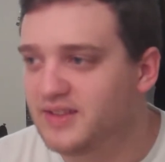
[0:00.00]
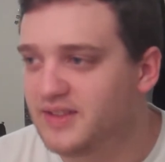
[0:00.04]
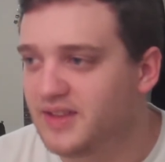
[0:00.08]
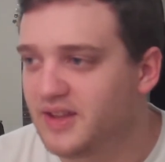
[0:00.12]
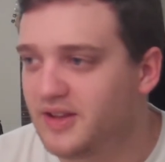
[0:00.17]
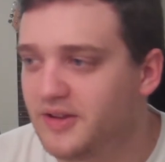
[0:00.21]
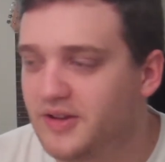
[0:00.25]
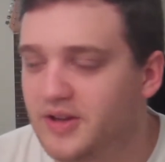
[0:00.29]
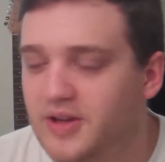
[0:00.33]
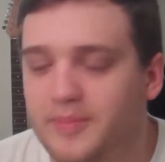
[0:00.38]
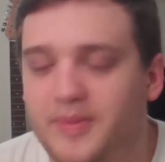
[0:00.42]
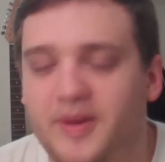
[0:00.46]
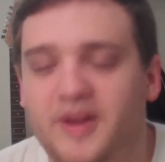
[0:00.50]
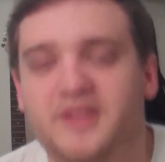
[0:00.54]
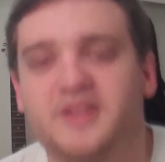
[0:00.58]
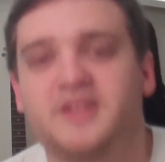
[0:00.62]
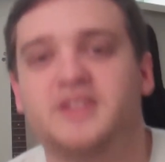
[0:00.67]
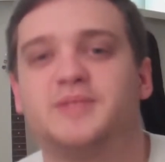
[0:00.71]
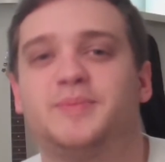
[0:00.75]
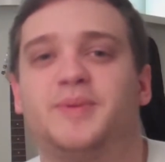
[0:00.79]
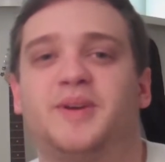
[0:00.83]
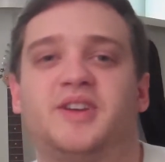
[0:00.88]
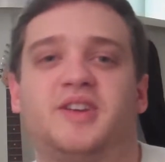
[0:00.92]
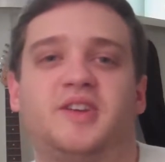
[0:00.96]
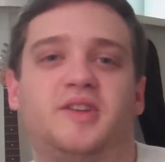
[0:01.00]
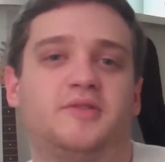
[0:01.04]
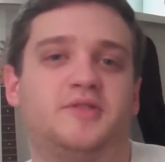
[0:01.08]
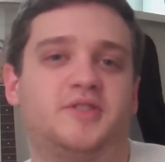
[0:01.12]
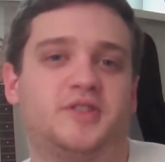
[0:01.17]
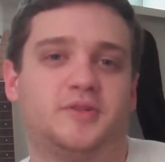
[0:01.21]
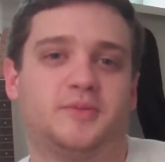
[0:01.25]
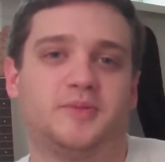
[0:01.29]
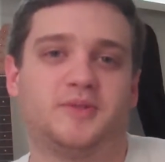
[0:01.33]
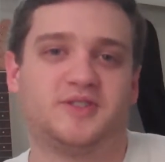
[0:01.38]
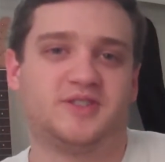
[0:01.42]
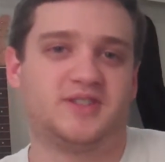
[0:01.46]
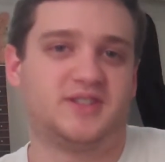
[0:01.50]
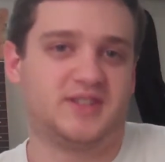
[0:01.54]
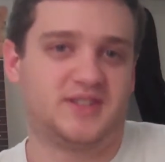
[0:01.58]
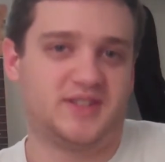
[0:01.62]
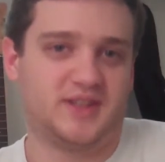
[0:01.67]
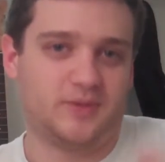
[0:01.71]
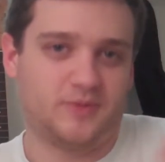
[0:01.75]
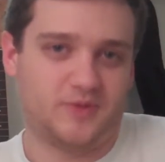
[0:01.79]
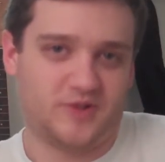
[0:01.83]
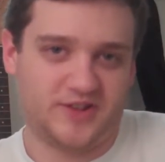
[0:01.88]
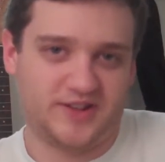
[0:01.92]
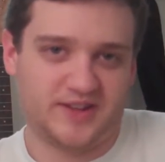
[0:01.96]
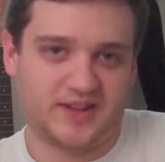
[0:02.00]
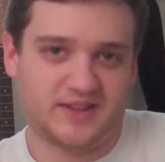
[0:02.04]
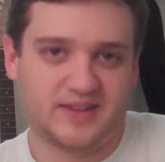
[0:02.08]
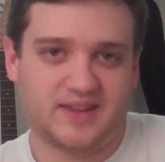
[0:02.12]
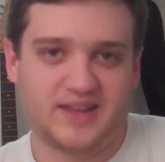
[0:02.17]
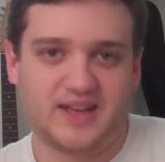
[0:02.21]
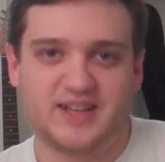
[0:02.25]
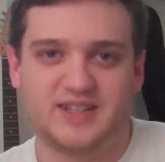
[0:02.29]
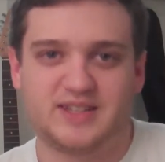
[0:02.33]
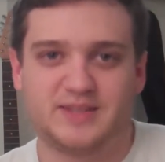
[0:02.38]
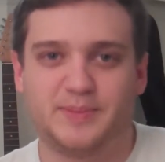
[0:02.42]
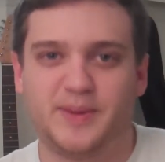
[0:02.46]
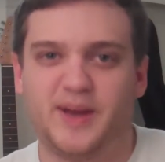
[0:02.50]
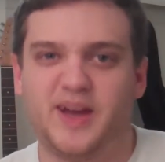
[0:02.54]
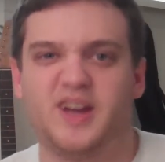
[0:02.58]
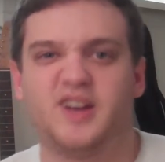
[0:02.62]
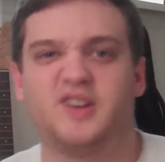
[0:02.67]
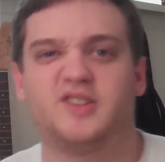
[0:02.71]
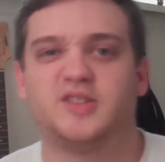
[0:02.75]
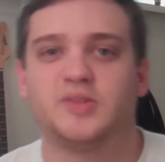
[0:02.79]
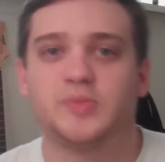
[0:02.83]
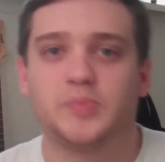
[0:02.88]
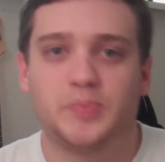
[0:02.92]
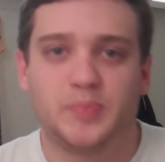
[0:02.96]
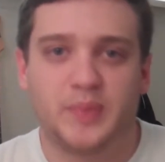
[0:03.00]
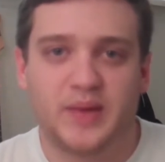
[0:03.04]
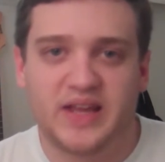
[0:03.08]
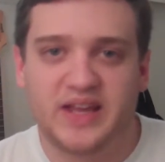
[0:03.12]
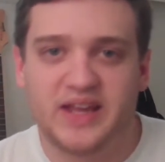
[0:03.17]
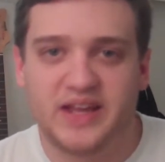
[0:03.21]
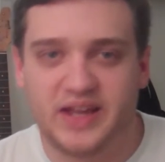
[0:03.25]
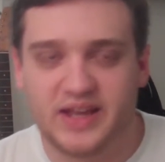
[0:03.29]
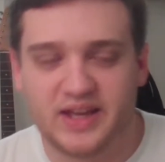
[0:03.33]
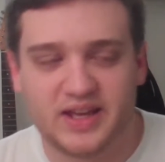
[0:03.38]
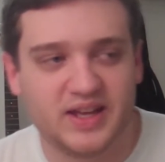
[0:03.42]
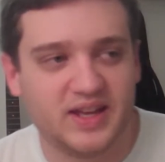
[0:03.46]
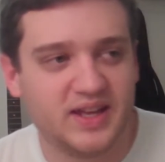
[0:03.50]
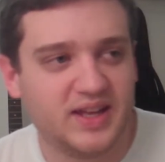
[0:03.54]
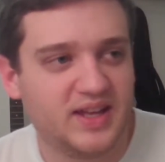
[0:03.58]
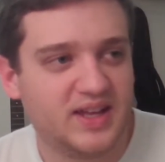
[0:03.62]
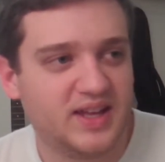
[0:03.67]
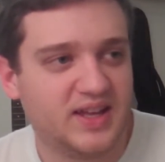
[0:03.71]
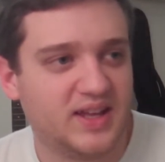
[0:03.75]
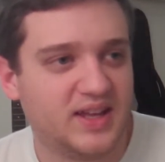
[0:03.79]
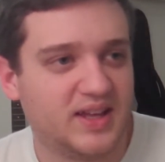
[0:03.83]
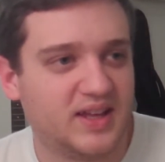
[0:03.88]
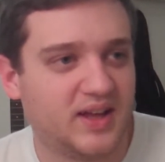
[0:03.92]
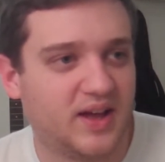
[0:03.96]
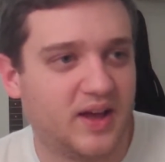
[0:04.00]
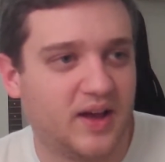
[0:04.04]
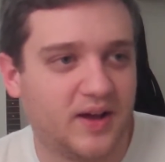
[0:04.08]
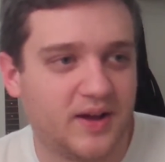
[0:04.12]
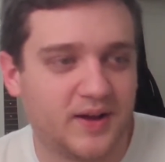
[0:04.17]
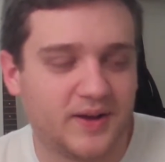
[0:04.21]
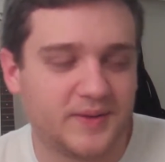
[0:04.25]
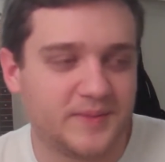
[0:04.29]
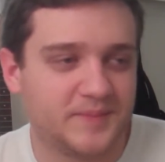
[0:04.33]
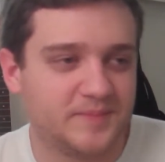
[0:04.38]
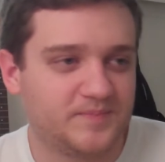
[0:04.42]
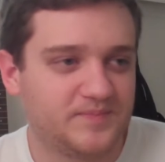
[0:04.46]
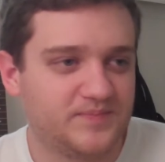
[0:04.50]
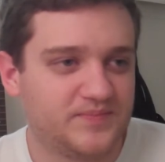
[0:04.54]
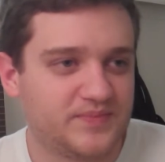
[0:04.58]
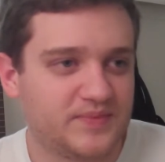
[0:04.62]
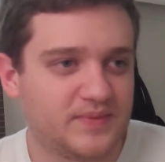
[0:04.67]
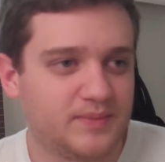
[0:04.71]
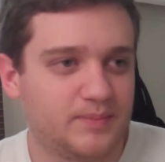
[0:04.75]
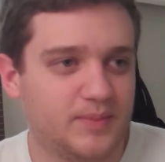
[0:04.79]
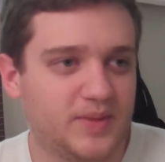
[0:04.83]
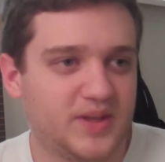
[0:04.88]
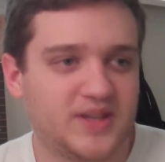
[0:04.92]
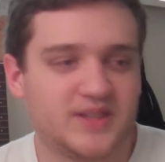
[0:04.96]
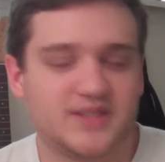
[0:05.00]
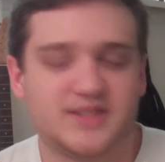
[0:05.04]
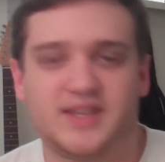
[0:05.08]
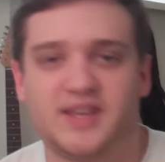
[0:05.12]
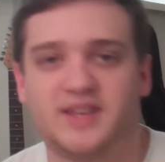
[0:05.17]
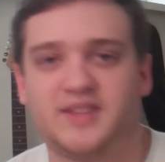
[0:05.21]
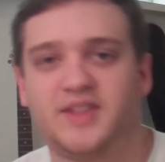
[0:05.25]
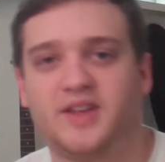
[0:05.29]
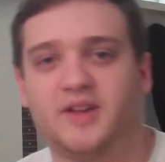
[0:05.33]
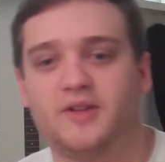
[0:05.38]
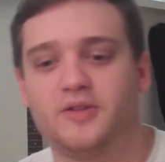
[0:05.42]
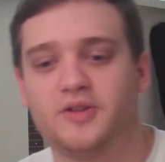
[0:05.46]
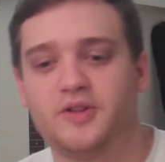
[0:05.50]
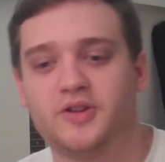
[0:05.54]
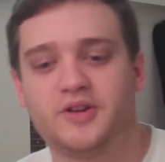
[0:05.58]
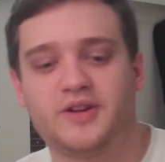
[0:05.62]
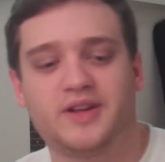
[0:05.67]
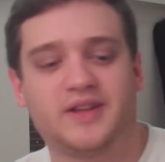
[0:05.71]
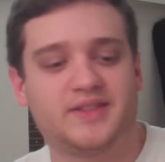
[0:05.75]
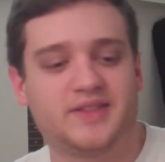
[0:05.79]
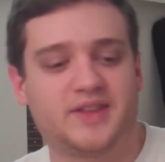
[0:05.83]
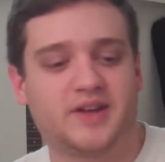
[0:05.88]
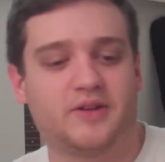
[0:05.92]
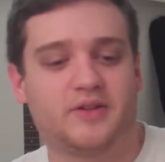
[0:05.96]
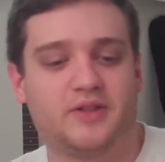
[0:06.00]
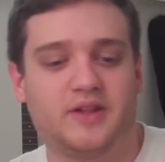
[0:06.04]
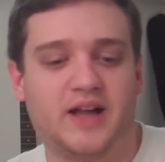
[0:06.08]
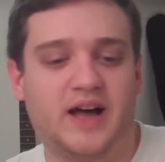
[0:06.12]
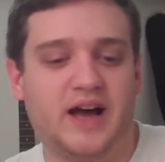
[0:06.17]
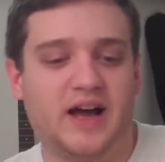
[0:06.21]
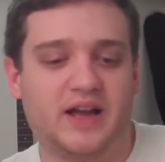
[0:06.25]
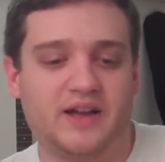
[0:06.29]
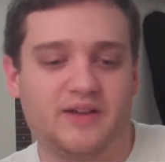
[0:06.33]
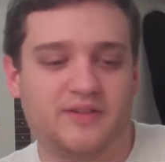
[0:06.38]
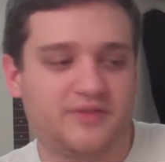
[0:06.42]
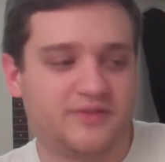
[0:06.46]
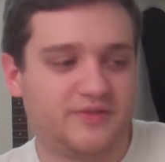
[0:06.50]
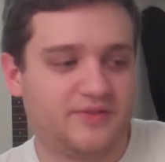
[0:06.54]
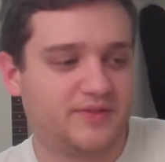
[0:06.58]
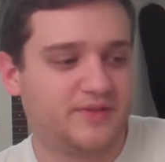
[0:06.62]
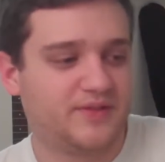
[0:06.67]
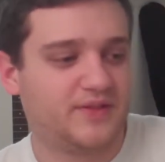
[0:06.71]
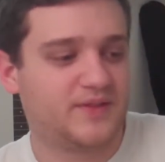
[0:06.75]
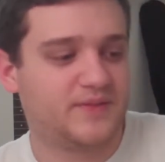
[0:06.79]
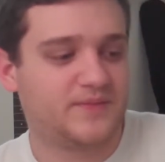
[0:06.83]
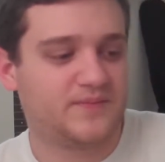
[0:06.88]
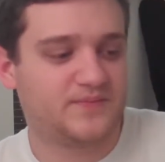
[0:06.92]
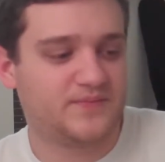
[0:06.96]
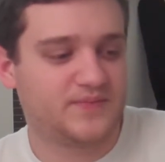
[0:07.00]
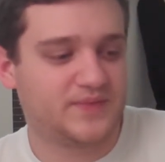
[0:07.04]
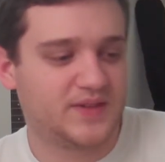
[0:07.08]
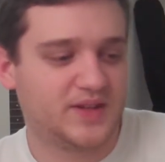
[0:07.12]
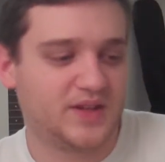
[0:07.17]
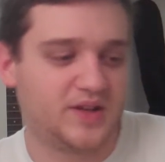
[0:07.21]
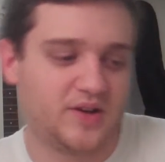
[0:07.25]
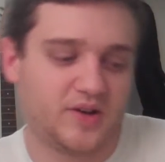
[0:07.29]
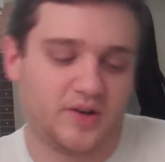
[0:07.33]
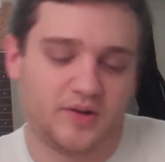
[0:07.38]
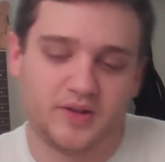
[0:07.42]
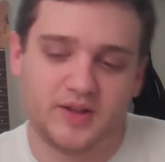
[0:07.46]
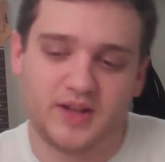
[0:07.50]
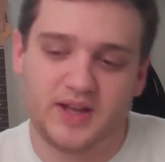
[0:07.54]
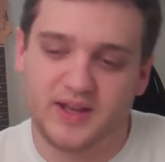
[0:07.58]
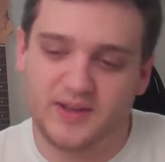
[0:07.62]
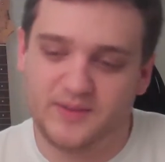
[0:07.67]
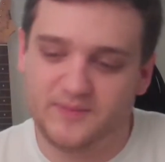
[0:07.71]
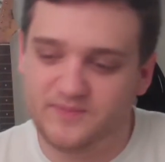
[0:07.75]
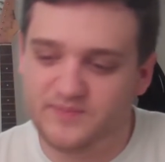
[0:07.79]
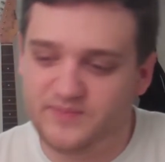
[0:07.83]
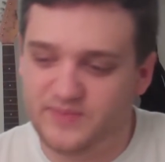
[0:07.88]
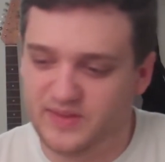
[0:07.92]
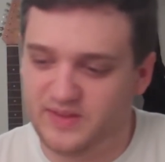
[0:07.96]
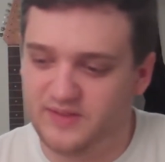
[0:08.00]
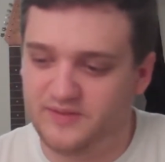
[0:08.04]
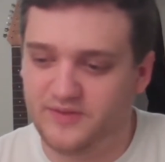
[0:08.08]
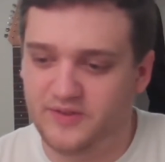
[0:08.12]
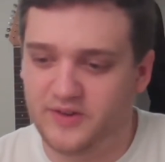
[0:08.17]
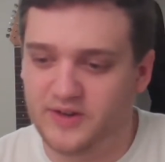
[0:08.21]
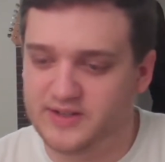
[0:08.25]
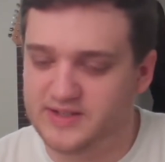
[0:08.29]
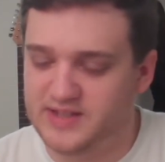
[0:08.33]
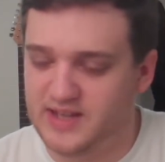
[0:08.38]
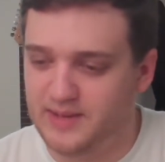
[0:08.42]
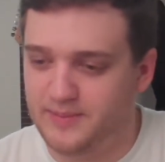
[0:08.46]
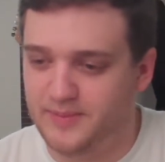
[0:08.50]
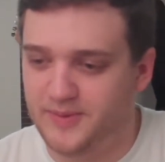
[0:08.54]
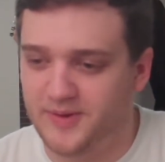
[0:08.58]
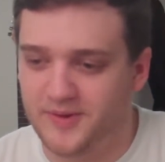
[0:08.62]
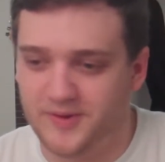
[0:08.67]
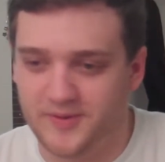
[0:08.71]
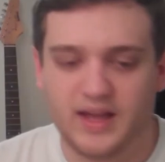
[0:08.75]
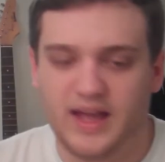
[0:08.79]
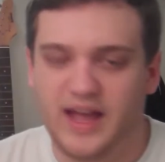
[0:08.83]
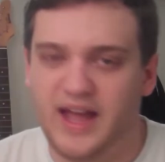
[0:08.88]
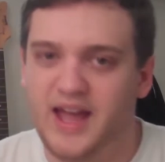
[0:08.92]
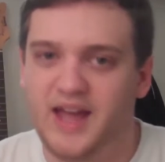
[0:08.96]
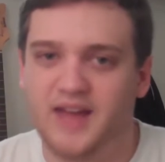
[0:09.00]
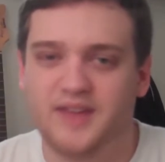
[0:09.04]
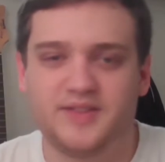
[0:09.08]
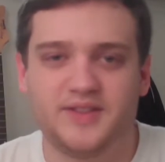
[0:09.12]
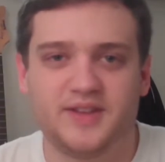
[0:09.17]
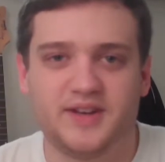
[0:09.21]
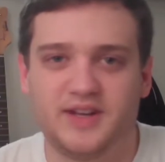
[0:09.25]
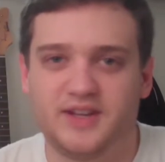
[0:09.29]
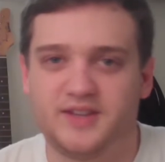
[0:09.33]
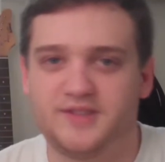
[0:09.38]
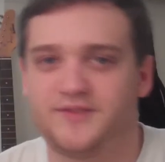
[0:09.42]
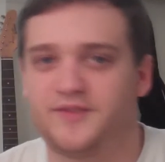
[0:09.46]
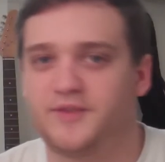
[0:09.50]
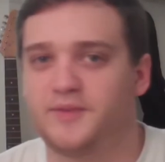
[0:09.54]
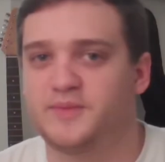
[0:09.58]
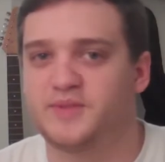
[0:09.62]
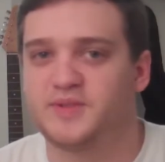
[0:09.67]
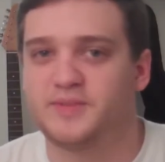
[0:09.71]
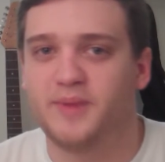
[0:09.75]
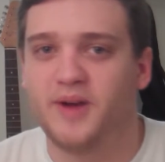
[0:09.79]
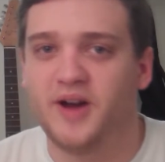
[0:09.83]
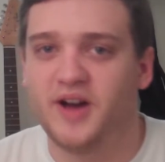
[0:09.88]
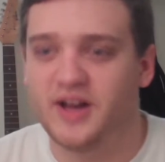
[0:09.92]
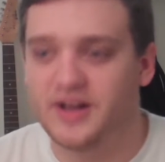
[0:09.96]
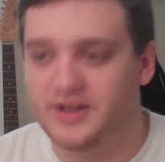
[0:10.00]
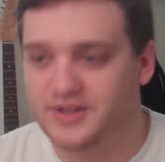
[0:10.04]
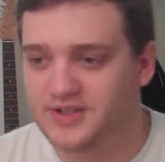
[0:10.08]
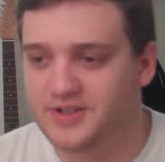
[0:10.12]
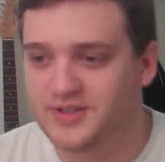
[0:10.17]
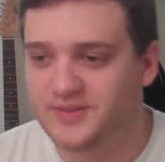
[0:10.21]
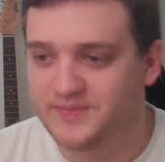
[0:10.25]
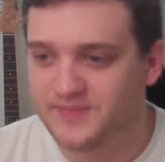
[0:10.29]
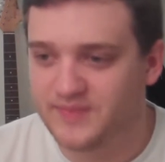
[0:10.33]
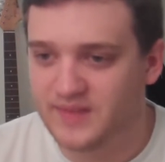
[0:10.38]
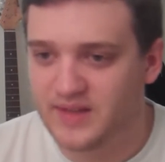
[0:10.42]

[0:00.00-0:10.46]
They look upon these big YouTubers as someone that they aspire to be, um, because like they'll look at their life you know, like for example, Anthony from Smosh.